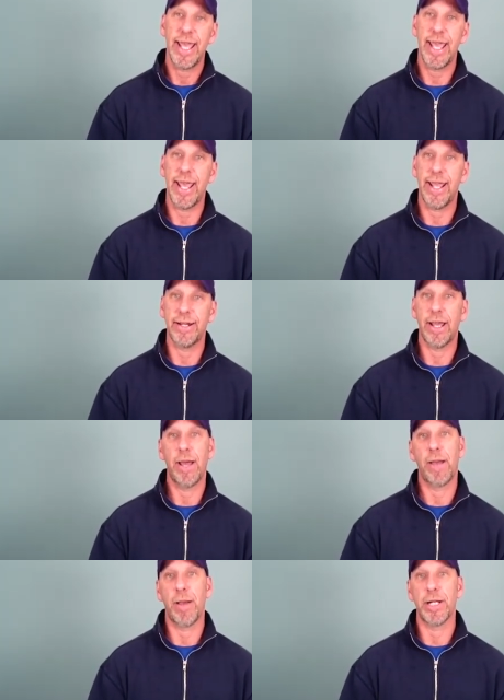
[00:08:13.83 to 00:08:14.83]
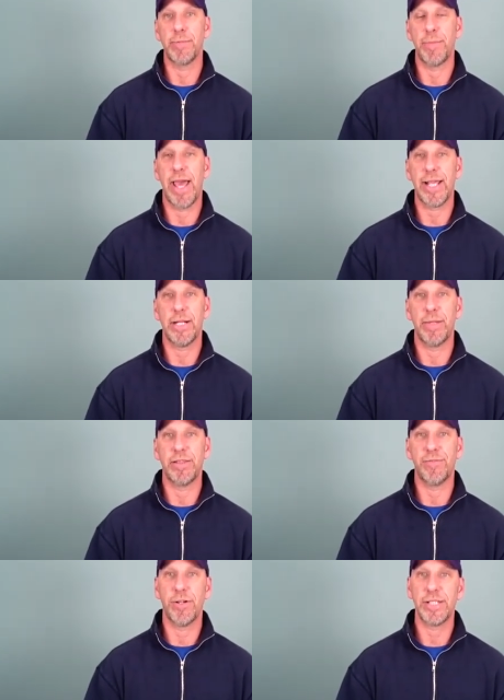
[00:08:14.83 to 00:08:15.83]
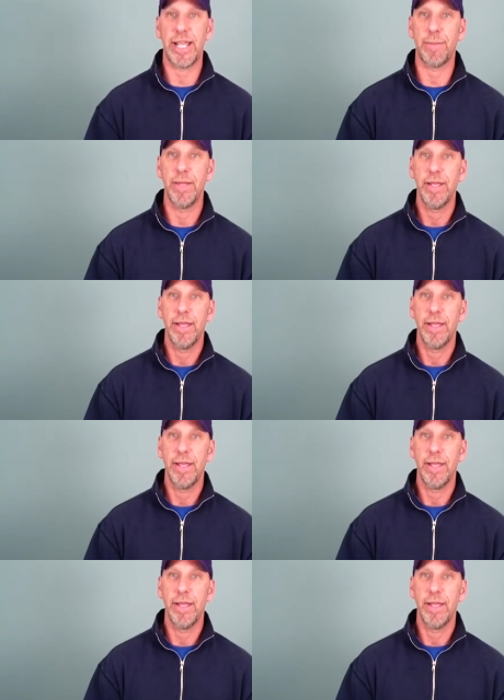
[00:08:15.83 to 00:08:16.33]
and I'm going to be backing them in the first game.